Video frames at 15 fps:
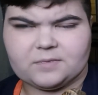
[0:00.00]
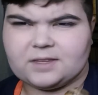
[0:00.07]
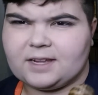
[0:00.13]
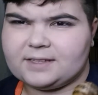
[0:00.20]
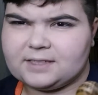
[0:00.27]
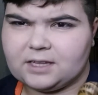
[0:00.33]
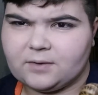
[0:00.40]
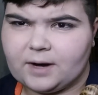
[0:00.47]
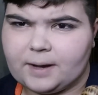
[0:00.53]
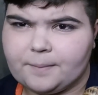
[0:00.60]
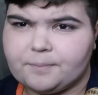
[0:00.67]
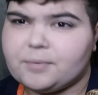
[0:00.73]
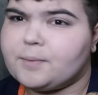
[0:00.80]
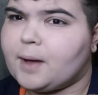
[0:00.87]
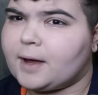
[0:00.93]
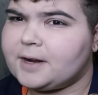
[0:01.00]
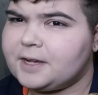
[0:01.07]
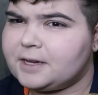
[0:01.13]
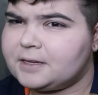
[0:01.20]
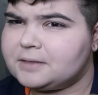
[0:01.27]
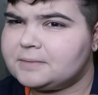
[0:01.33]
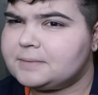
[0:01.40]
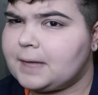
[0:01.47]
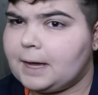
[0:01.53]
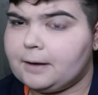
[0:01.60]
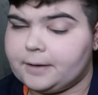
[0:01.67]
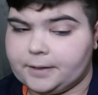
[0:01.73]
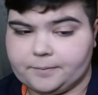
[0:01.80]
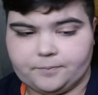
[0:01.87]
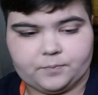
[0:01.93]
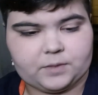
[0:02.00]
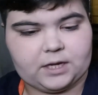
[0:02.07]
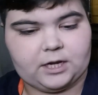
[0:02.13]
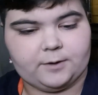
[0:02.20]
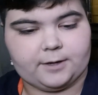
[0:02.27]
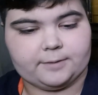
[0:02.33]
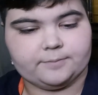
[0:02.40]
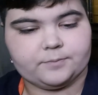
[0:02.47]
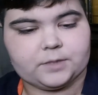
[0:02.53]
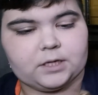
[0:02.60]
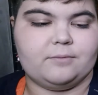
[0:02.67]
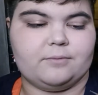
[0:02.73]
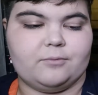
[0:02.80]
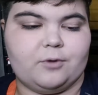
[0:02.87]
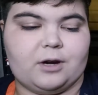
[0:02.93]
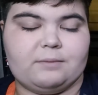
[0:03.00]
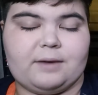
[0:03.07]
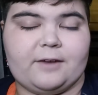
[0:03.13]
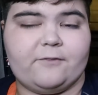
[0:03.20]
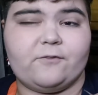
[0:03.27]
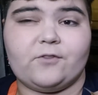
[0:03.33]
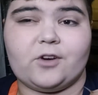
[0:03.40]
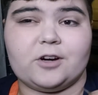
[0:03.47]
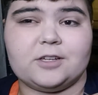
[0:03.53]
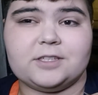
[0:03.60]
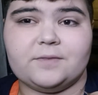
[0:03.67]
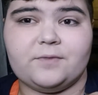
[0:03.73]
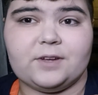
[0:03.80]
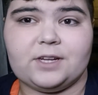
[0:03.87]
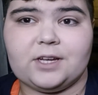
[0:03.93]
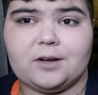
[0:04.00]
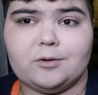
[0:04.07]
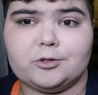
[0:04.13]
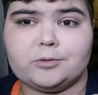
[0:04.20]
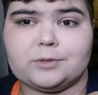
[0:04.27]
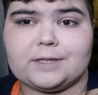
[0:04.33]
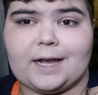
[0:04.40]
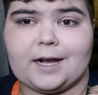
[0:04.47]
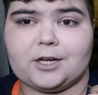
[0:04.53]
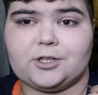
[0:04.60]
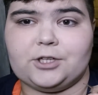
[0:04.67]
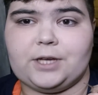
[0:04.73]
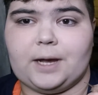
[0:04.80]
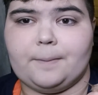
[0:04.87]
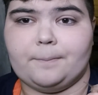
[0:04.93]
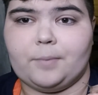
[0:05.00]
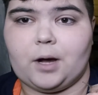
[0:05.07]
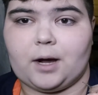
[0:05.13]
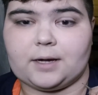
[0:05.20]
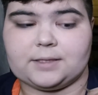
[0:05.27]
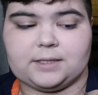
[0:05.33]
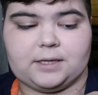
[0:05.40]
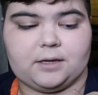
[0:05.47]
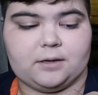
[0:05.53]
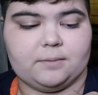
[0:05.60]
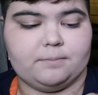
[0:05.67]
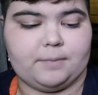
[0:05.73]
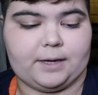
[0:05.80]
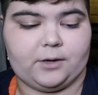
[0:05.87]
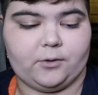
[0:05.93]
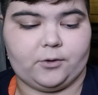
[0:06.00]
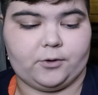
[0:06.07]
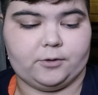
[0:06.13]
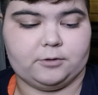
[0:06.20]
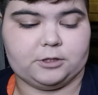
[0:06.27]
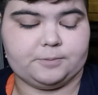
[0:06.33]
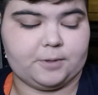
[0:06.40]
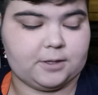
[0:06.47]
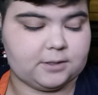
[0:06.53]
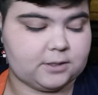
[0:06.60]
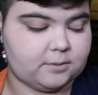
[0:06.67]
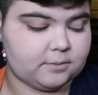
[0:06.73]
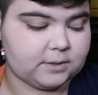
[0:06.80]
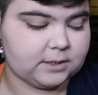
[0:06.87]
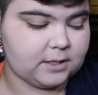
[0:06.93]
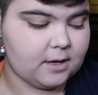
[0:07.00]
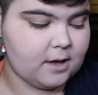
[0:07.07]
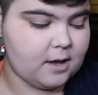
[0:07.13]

Did I say that right? Pomadia? I don't know. Anyway, one of my first videos was actually unboxing my Aspersums.